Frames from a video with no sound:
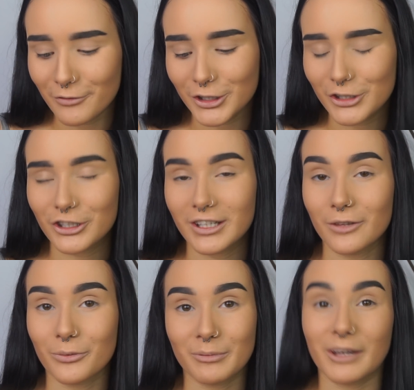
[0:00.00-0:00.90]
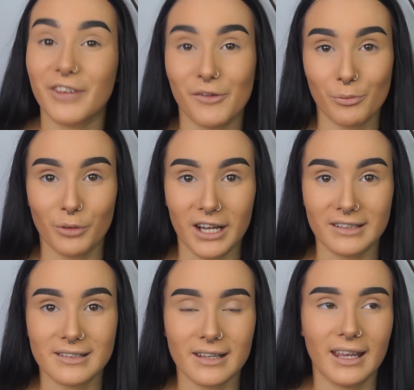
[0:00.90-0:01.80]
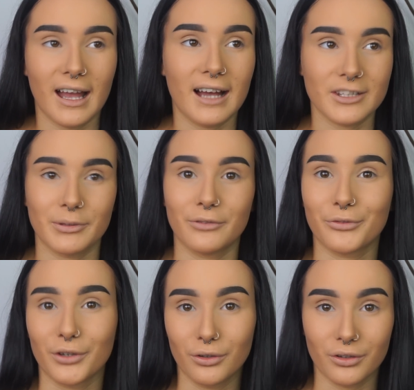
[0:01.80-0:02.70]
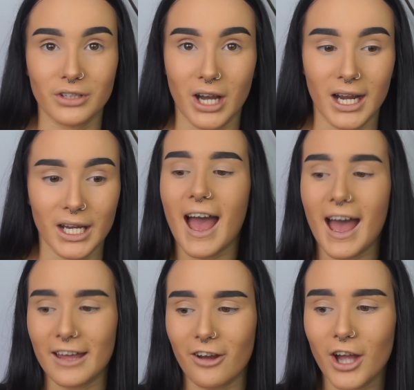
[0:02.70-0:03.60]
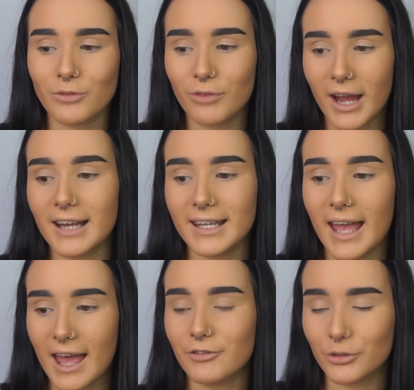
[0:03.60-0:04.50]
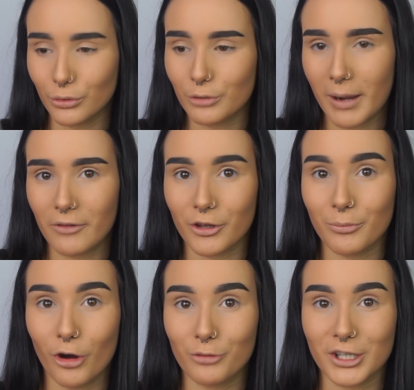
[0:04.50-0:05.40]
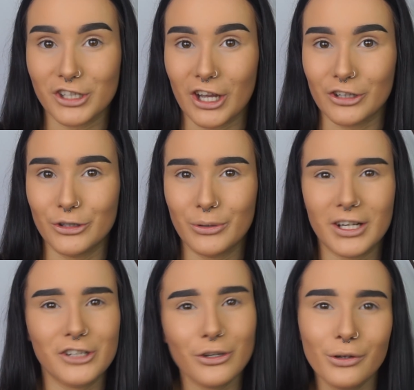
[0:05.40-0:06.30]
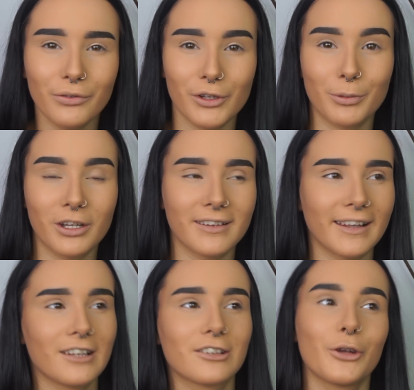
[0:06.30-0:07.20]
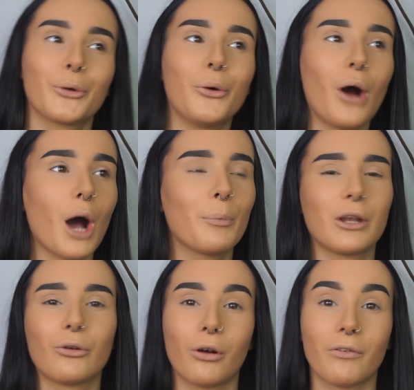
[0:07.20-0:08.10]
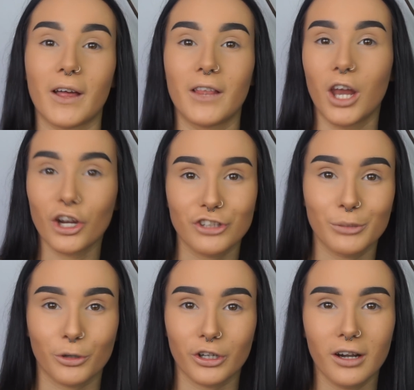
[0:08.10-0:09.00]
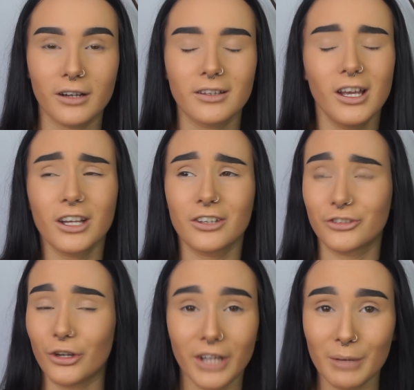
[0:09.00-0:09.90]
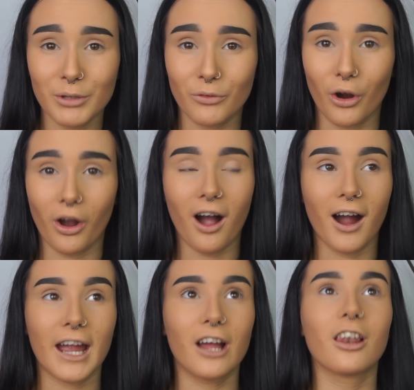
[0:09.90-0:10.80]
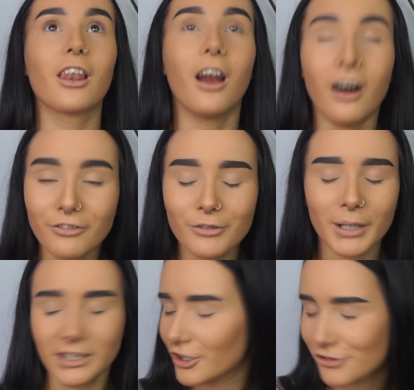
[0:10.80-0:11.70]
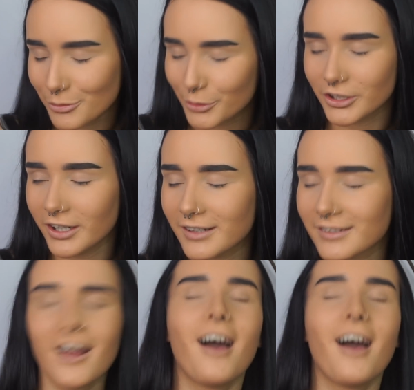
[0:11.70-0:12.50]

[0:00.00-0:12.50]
Revolution is one of my favourite brands. It has been for a long time, and I rarely ever talk about them on my channel. And I don't know if it's because I get so caught up in all of like the luxury products, because don't get me wrong, I love my luxury products.